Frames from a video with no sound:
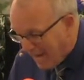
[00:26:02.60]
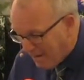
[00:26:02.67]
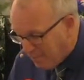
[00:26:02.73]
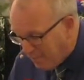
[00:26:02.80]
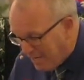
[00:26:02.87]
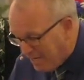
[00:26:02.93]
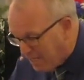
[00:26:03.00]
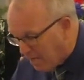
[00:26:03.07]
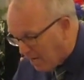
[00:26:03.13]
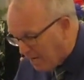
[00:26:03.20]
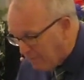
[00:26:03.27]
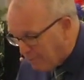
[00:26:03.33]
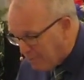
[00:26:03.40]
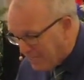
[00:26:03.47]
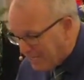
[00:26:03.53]
when he
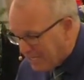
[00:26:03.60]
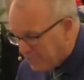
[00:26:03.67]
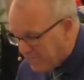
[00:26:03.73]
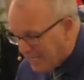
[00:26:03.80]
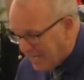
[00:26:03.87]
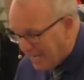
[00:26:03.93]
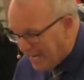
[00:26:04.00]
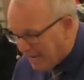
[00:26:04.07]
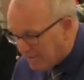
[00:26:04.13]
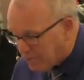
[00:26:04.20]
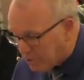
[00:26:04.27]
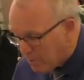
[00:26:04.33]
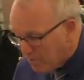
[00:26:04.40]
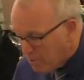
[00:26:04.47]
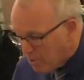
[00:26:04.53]
delivered these gifts,
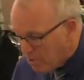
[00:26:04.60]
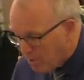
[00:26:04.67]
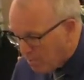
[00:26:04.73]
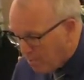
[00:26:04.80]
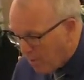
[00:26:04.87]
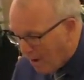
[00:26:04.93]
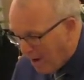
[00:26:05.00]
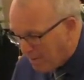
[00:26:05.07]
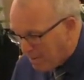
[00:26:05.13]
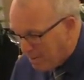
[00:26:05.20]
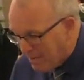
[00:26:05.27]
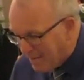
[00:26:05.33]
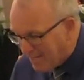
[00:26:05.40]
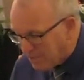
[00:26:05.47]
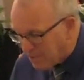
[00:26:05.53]
the problem
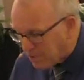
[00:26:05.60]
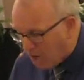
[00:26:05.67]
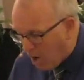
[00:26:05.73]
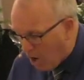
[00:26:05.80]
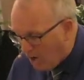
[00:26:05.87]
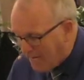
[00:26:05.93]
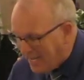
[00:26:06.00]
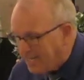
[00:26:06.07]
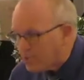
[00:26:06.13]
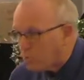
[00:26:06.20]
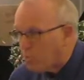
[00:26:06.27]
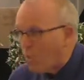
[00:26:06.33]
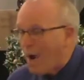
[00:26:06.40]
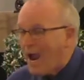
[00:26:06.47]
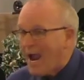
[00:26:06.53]
is on his
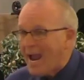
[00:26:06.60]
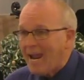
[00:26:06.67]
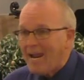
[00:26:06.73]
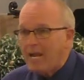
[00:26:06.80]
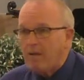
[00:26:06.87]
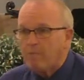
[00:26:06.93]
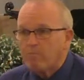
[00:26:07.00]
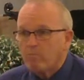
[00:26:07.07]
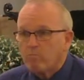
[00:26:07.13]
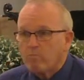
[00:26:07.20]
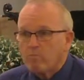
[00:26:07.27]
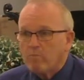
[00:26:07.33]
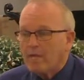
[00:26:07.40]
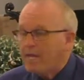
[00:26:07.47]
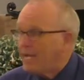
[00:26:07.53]
way,
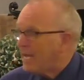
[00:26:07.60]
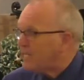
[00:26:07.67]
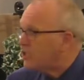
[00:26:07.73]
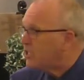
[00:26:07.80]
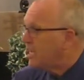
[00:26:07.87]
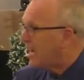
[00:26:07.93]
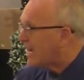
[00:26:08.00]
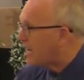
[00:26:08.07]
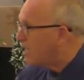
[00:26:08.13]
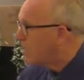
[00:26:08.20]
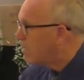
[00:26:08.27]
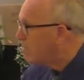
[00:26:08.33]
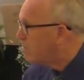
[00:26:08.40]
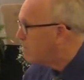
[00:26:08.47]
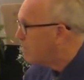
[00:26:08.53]
he got sick.
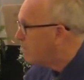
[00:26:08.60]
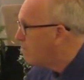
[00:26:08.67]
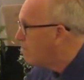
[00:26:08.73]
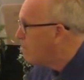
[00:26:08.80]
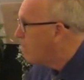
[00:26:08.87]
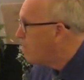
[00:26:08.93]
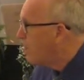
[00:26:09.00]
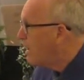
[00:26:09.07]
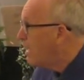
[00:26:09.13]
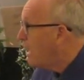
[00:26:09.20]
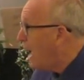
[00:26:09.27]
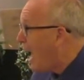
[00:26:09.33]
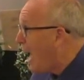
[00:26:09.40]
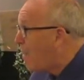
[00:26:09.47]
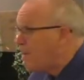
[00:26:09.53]

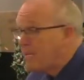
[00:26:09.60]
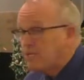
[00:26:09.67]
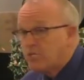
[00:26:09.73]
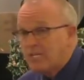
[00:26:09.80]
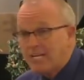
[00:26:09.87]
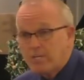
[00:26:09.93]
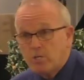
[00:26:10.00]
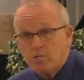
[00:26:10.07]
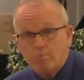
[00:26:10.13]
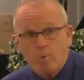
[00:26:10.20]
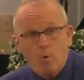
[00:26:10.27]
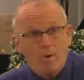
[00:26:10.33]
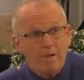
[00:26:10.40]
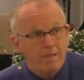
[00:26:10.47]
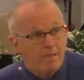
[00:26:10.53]
I mean, sick to the
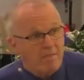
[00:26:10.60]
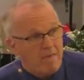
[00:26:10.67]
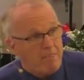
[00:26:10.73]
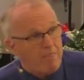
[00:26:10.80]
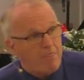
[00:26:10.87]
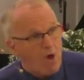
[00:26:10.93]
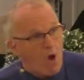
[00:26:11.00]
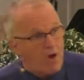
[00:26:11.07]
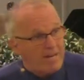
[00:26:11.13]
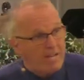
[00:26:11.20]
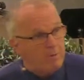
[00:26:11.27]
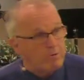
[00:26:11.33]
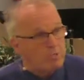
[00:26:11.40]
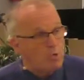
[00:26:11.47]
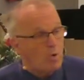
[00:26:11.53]
point that they thought he
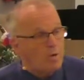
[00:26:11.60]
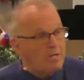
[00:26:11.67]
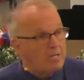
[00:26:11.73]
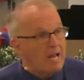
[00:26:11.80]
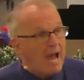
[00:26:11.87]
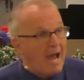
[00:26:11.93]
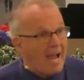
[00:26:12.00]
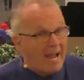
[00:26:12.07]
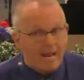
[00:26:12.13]
was going to die.